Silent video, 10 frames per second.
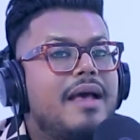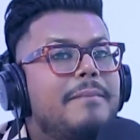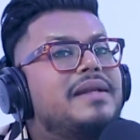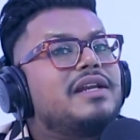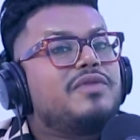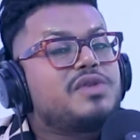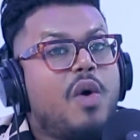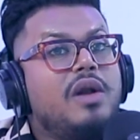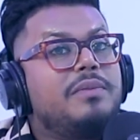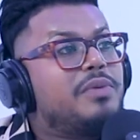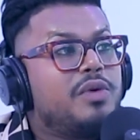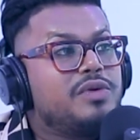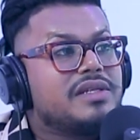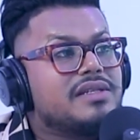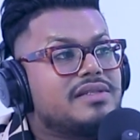But it was all a
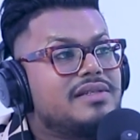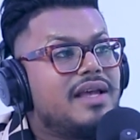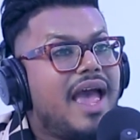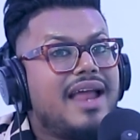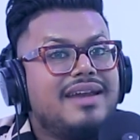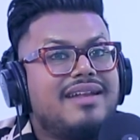process. And